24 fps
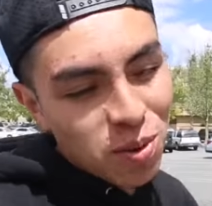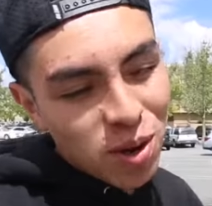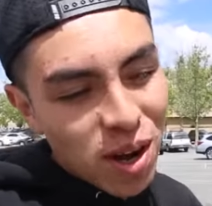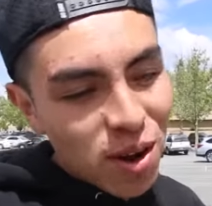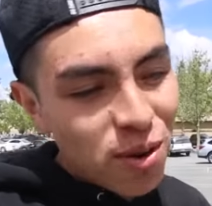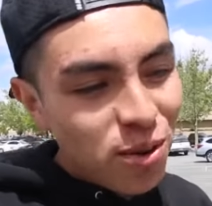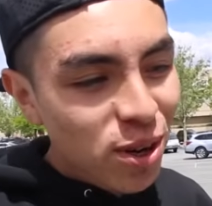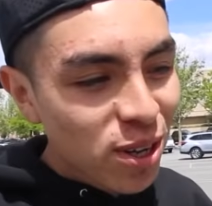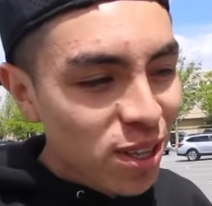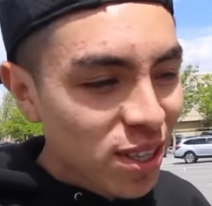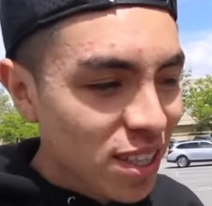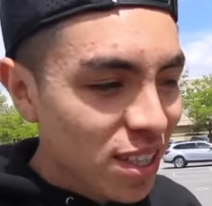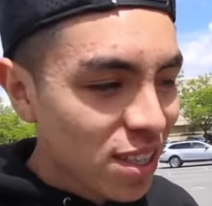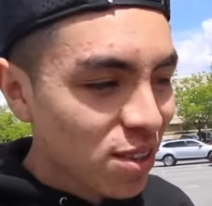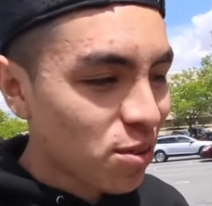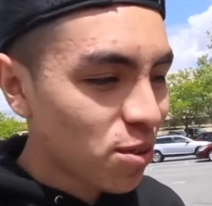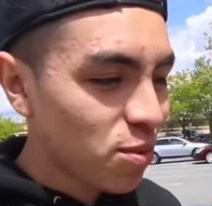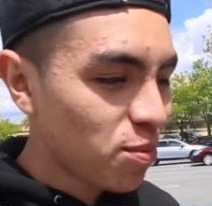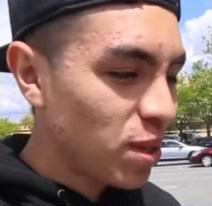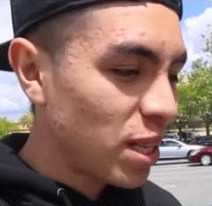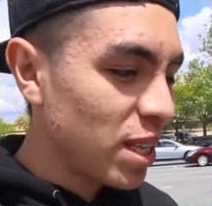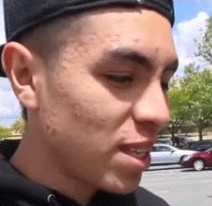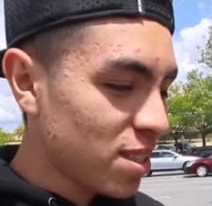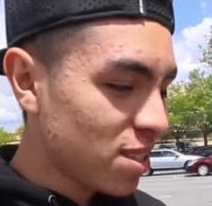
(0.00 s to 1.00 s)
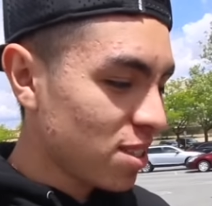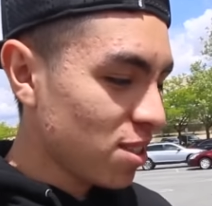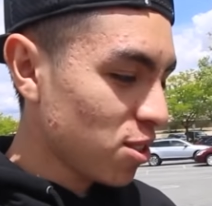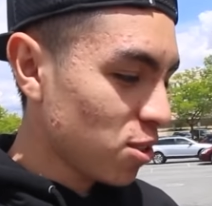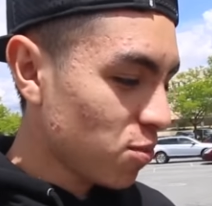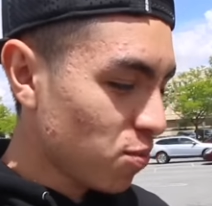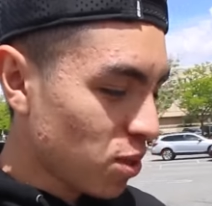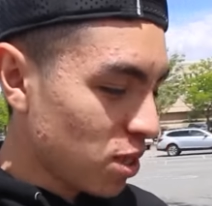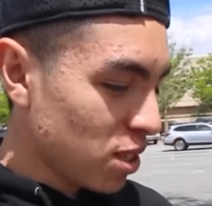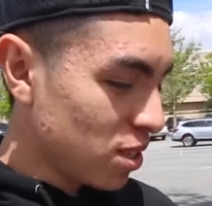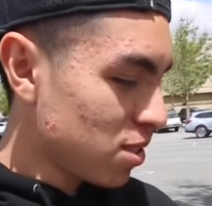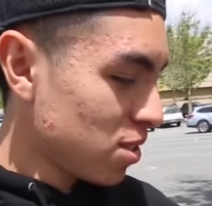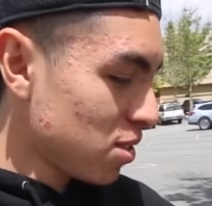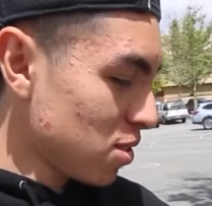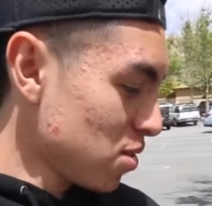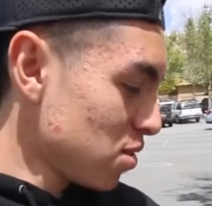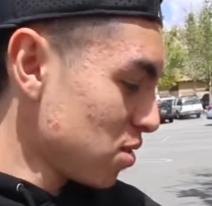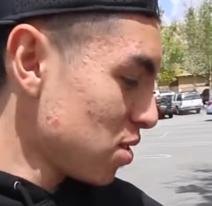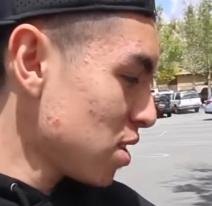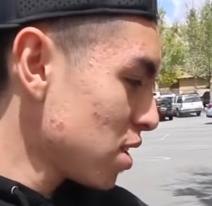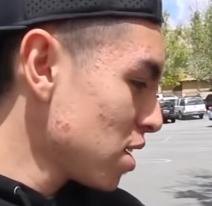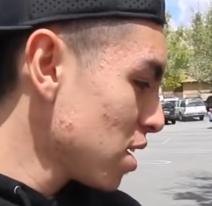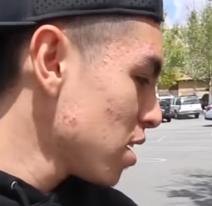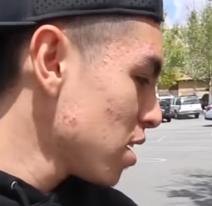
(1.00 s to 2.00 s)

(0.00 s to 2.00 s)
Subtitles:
probably will need to replace those pretty soon.